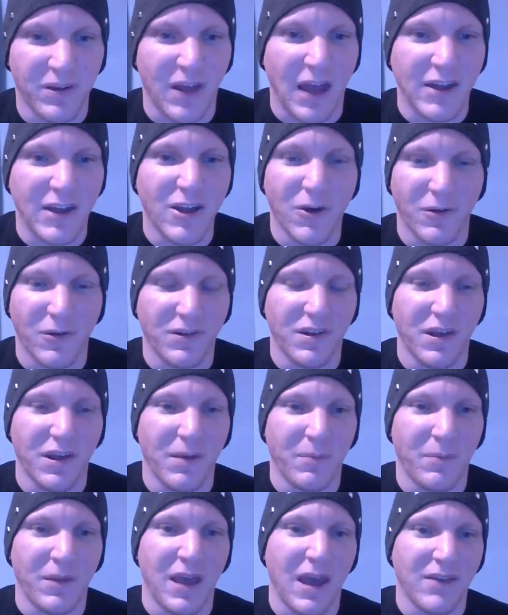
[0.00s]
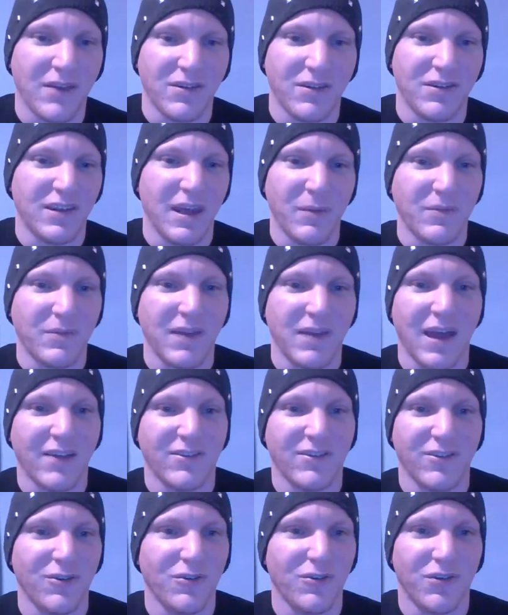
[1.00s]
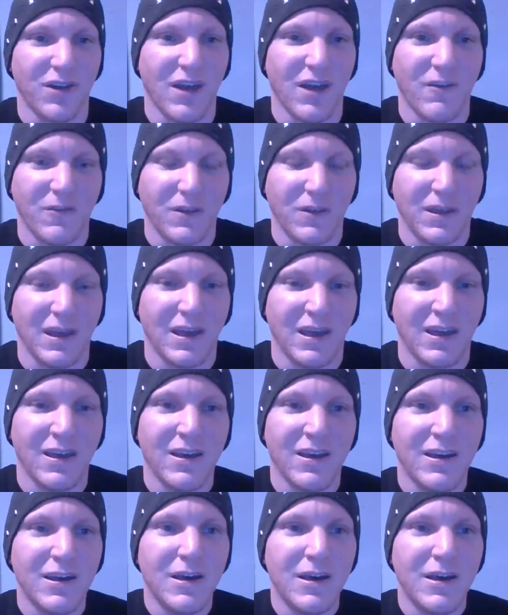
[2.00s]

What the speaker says: I know it's him. He has the same tattoos and everything.